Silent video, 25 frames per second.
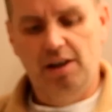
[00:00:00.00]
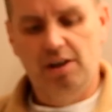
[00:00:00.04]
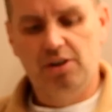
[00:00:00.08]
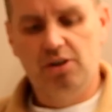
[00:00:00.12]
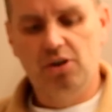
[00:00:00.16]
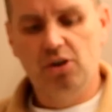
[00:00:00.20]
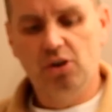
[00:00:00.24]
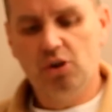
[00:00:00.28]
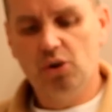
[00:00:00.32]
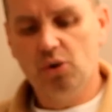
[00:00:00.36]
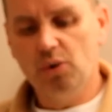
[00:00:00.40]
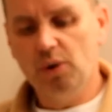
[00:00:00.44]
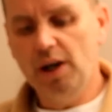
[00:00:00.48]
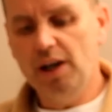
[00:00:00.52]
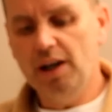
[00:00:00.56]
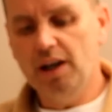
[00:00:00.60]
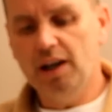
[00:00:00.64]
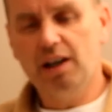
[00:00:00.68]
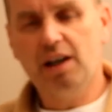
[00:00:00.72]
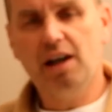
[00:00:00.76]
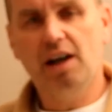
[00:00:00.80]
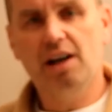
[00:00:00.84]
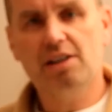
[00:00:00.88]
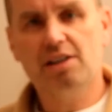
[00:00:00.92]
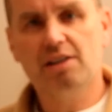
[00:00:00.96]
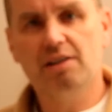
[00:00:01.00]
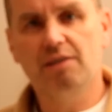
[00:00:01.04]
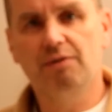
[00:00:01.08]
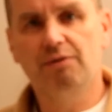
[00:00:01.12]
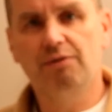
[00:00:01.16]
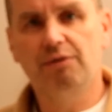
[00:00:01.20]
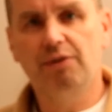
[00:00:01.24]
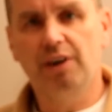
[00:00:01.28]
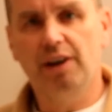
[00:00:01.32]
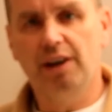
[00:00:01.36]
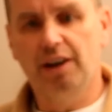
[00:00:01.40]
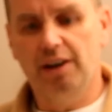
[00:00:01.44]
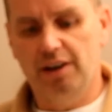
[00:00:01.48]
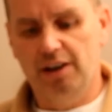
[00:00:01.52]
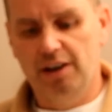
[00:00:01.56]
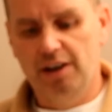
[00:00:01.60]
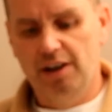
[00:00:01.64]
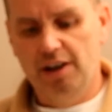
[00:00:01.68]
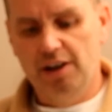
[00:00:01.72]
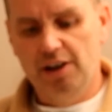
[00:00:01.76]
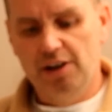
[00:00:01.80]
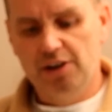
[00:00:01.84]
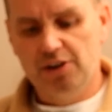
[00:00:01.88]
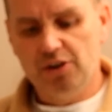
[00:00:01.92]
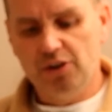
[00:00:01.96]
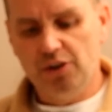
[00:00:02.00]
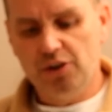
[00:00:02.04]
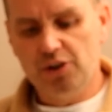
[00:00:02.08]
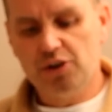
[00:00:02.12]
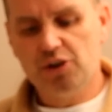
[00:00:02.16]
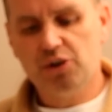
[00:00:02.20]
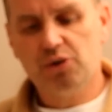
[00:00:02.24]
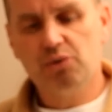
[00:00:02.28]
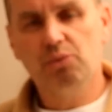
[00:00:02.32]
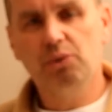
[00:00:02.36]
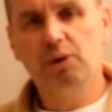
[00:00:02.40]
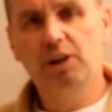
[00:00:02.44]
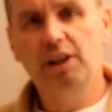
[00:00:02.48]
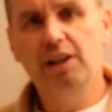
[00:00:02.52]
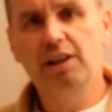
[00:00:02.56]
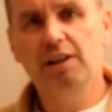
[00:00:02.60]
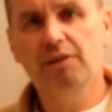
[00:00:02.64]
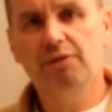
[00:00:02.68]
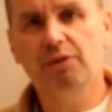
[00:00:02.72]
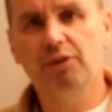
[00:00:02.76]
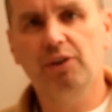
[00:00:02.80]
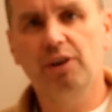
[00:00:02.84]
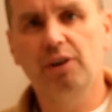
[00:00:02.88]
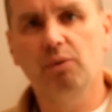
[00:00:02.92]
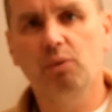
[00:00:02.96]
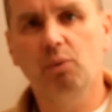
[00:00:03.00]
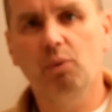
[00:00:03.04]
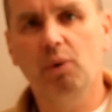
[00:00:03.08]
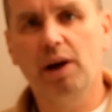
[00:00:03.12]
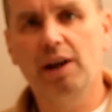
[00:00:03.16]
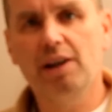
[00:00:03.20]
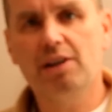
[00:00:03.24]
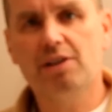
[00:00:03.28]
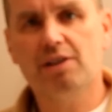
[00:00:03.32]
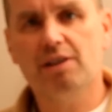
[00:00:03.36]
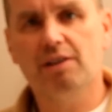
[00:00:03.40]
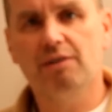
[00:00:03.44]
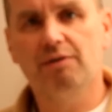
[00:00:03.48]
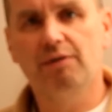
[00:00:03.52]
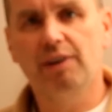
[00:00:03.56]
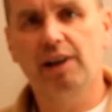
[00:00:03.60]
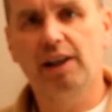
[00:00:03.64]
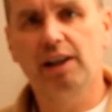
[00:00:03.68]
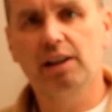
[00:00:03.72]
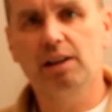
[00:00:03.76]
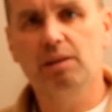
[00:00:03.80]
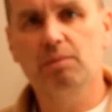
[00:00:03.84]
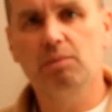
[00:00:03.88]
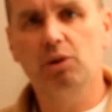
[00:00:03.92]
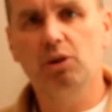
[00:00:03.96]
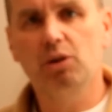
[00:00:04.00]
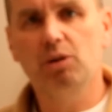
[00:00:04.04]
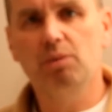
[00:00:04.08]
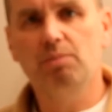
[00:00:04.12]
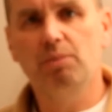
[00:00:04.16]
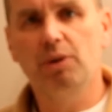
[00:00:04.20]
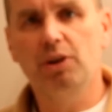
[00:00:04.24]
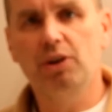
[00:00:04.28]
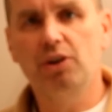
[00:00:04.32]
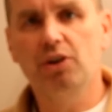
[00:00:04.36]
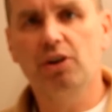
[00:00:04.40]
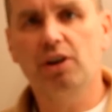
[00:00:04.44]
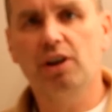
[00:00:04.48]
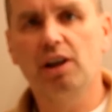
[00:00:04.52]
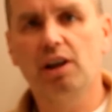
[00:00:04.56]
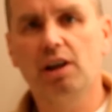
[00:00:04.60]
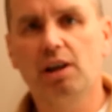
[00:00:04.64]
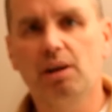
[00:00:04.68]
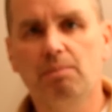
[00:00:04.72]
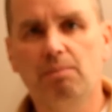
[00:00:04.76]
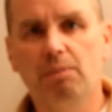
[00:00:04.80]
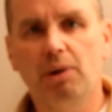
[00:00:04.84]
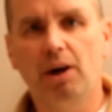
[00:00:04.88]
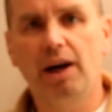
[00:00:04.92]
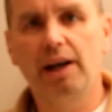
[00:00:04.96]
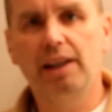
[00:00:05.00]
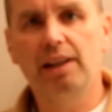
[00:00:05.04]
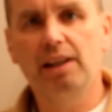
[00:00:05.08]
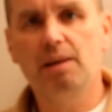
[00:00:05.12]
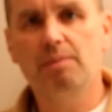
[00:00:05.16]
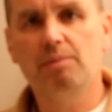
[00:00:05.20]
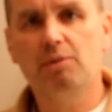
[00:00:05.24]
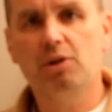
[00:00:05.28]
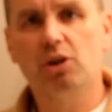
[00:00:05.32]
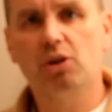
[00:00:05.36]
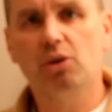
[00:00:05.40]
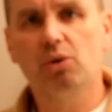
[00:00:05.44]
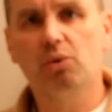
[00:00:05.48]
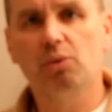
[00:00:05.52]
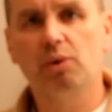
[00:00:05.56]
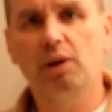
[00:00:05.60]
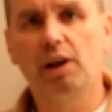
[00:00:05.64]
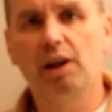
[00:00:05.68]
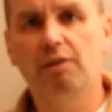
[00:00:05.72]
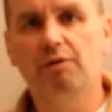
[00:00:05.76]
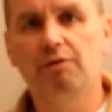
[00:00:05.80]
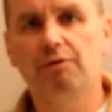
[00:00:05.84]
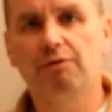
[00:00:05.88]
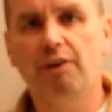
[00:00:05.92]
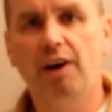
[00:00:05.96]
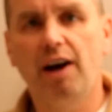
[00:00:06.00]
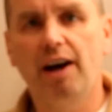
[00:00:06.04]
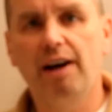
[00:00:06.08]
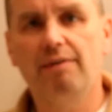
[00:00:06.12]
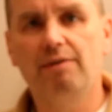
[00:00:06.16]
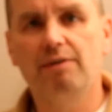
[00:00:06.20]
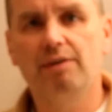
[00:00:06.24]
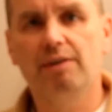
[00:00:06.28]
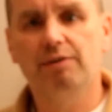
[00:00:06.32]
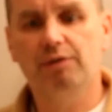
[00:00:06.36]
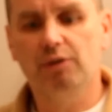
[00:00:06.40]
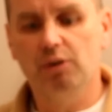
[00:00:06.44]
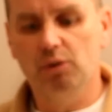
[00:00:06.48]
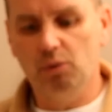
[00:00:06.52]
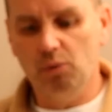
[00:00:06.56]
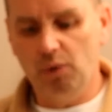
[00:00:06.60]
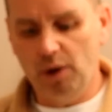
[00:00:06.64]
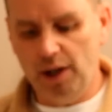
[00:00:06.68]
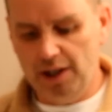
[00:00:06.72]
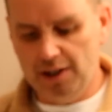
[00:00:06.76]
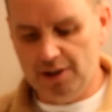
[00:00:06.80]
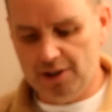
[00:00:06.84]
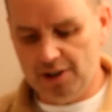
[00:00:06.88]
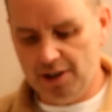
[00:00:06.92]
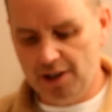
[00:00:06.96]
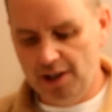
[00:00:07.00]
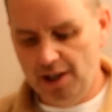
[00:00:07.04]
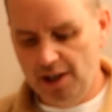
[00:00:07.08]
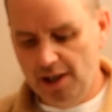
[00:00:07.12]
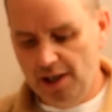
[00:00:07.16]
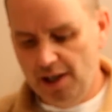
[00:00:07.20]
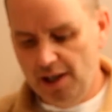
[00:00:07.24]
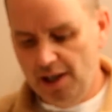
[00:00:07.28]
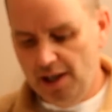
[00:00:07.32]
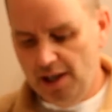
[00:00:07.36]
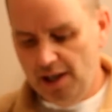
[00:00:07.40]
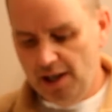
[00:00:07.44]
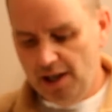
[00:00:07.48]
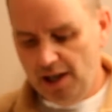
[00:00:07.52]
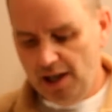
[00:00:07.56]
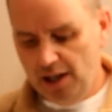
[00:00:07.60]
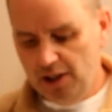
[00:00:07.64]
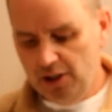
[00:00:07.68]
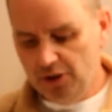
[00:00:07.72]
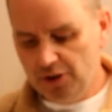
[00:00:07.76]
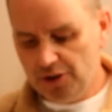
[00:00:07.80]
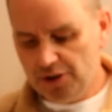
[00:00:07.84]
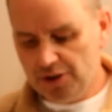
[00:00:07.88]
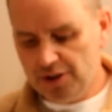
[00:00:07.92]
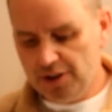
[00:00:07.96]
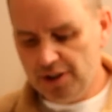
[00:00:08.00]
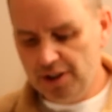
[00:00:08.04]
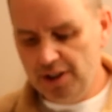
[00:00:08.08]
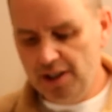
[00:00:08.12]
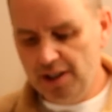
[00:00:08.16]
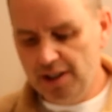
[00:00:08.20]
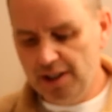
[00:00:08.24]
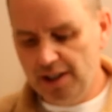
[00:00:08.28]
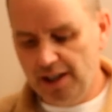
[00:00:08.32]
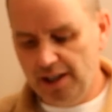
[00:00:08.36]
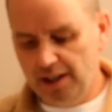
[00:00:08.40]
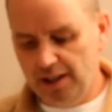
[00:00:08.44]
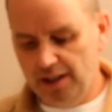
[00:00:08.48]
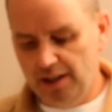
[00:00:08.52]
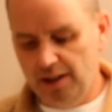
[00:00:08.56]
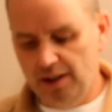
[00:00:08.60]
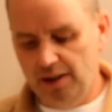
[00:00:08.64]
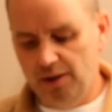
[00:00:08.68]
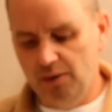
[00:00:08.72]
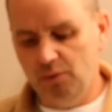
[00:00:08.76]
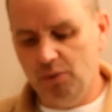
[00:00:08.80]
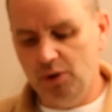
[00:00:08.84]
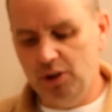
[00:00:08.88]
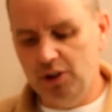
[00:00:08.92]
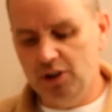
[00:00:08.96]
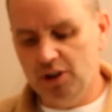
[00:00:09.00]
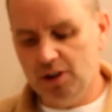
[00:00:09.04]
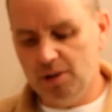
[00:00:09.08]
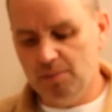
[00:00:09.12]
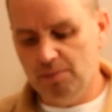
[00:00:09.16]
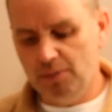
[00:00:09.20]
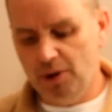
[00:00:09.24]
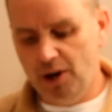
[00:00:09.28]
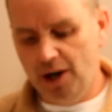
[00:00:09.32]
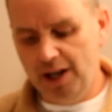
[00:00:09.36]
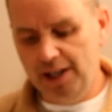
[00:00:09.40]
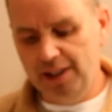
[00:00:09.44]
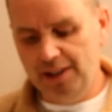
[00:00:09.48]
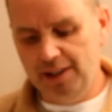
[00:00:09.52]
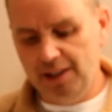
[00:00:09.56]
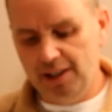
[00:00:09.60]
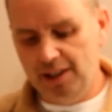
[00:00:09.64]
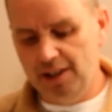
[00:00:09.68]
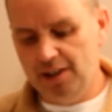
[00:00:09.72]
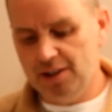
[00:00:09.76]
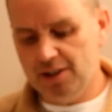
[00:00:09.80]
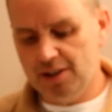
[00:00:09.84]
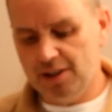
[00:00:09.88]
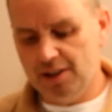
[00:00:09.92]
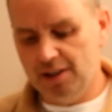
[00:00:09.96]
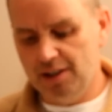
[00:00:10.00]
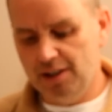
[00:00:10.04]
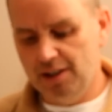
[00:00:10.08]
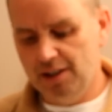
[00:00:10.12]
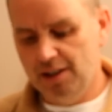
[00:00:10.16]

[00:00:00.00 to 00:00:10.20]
to create a custom fit. So there's 3 different weights available, but you can combine them to create 5 different weights. And you'll see that when you combine these,